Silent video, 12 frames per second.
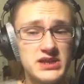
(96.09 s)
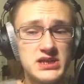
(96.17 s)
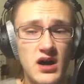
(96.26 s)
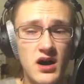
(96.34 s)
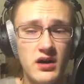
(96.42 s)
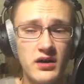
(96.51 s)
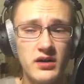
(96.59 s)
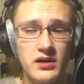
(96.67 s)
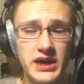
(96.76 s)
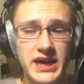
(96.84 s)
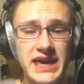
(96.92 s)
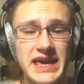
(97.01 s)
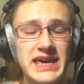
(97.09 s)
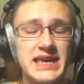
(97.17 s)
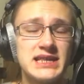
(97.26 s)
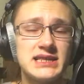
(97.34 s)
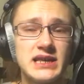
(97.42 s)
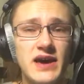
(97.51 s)
song
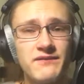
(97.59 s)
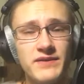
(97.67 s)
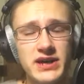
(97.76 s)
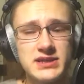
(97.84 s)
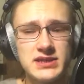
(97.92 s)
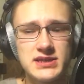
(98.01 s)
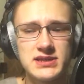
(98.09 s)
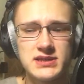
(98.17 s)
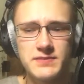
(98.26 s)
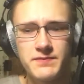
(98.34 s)
is effects.